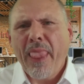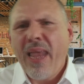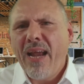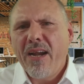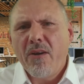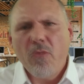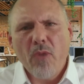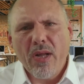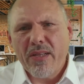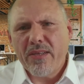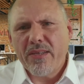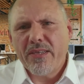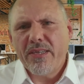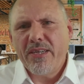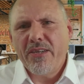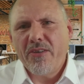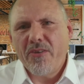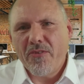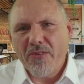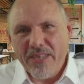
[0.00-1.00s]
Well,
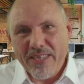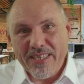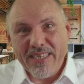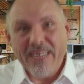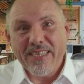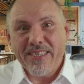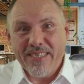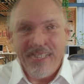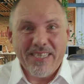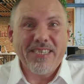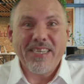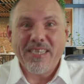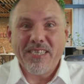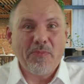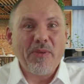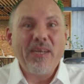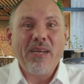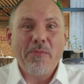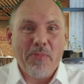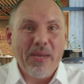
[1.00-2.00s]
this has
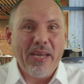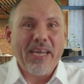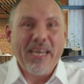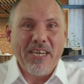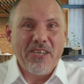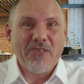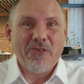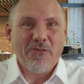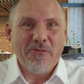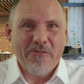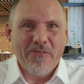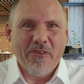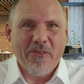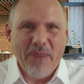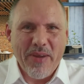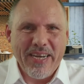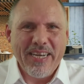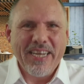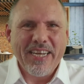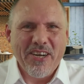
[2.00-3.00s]
been a big issue for
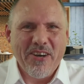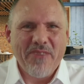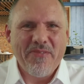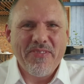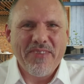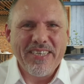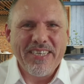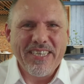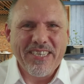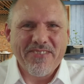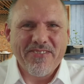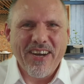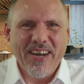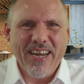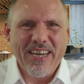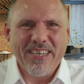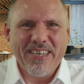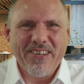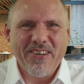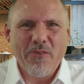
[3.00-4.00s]
many companies, right?
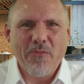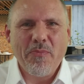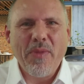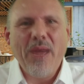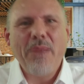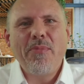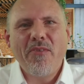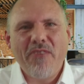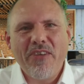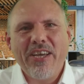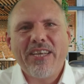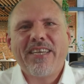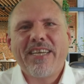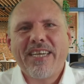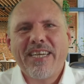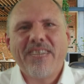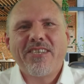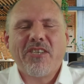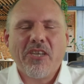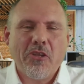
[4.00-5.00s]
Maybe Wirtek
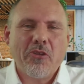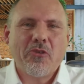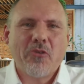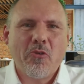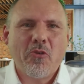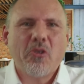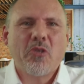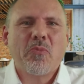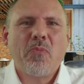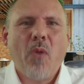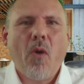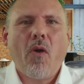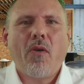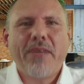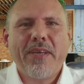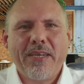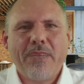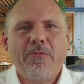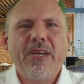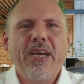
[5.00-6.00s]
is still so small
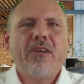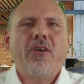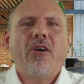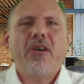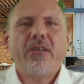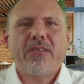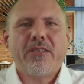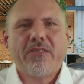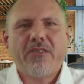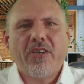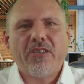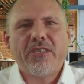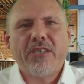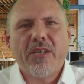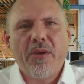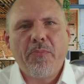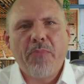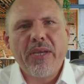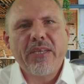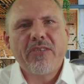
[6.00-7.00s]
that we are not such a
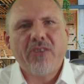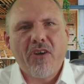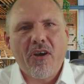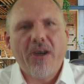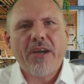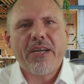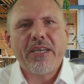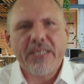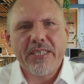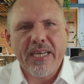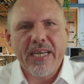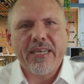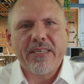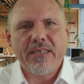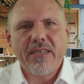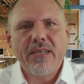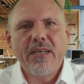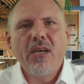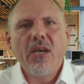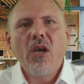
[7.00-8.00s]
big target yet.
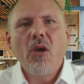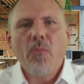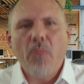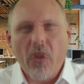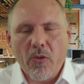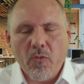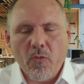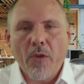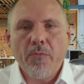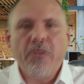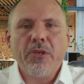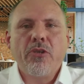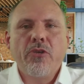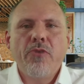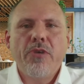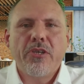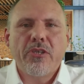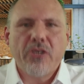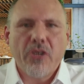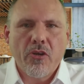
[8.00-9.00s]
But what we do
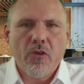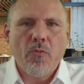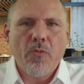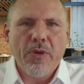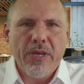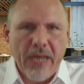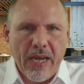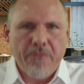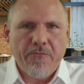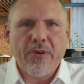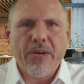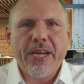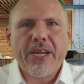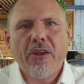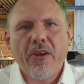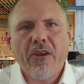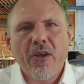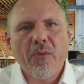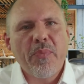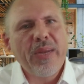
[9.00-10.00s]
is, we have
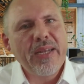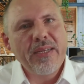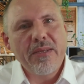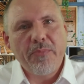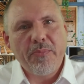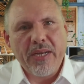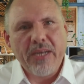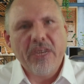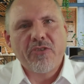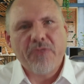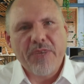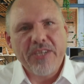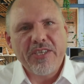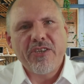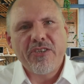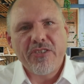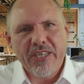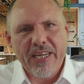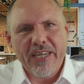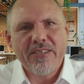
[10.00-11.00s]
regular
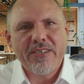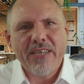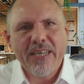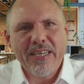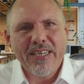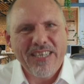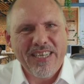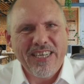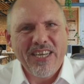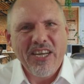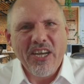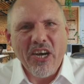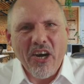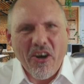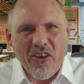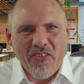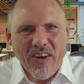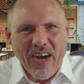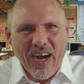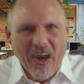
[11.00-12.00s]
penetration testing
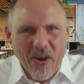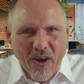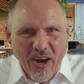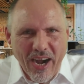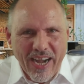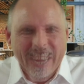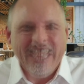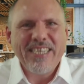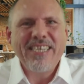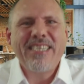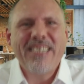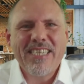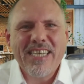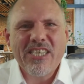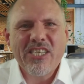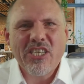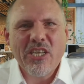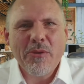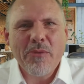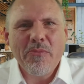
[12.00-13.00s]
of our IT
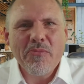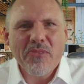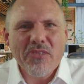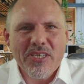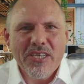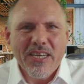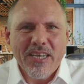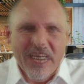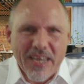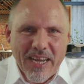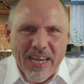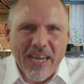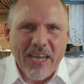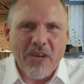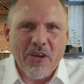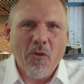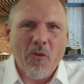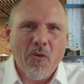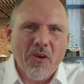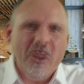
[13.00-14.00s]
systems in
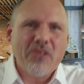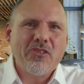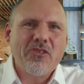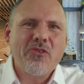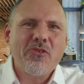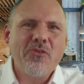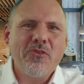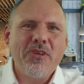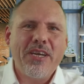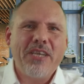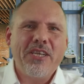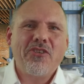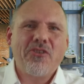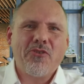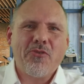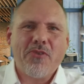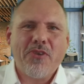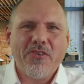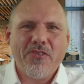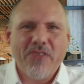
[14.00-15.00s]
order to
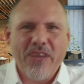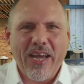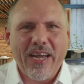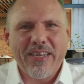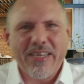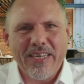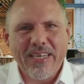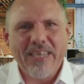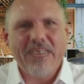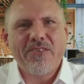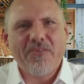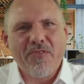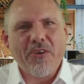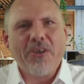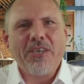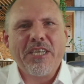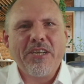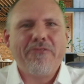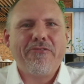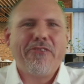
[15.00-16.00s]
ensure that it's very
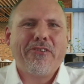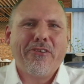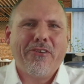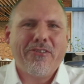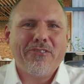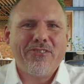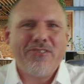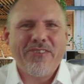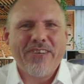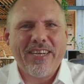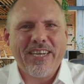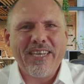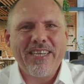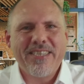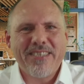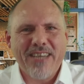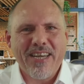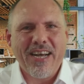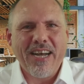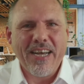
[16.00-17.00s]
difficult to get
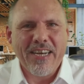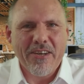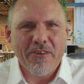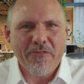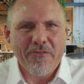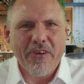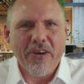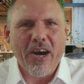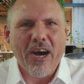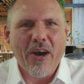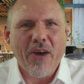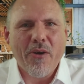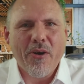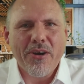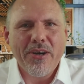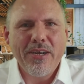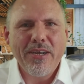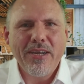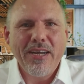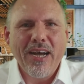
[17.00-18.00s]
inside of our
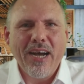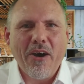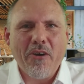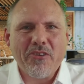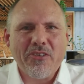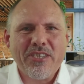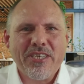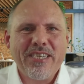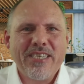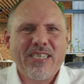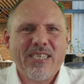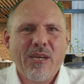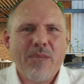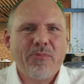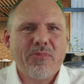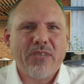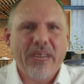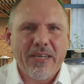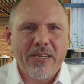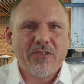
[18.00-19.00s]
systems.
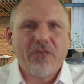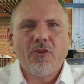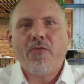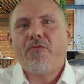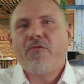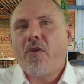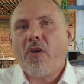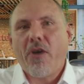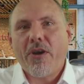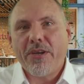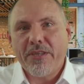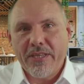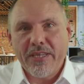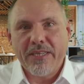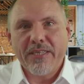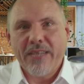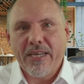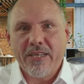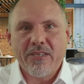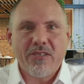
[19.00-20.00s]
And so far, this
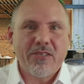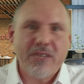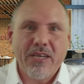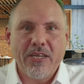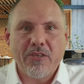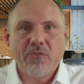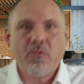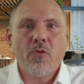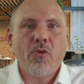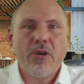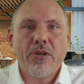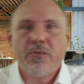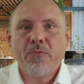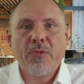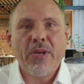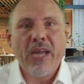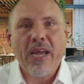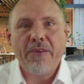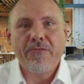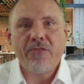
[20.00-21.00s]
has
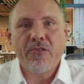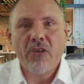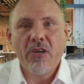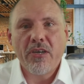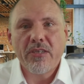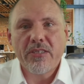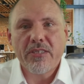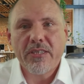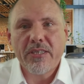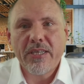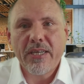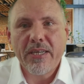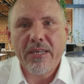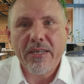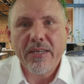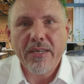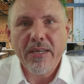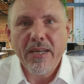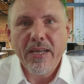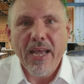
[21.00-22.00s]
worked. We have not
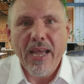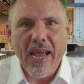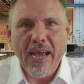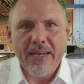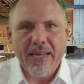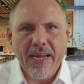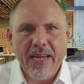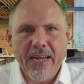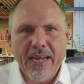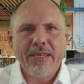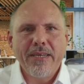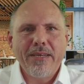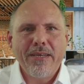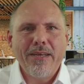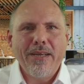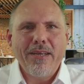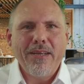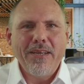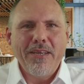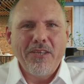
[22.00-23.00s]
had any
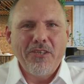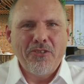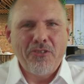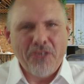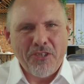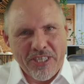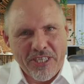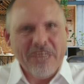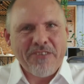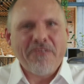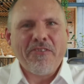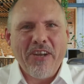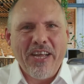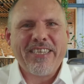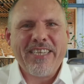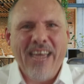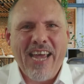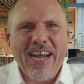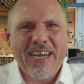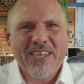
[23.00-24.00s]
successful
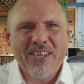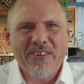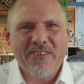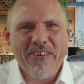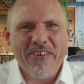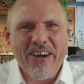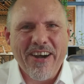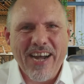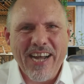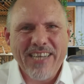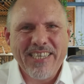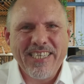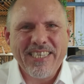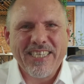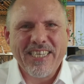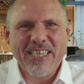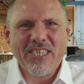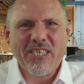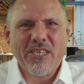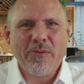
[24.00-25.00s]
attacks of our IT
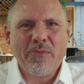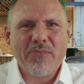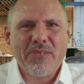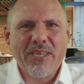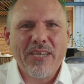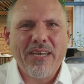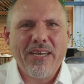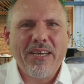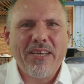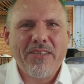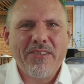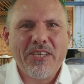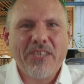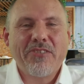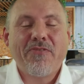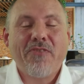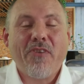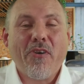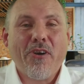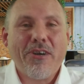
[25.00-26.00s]
systems this
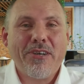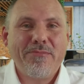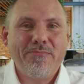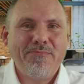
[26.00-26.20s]
far.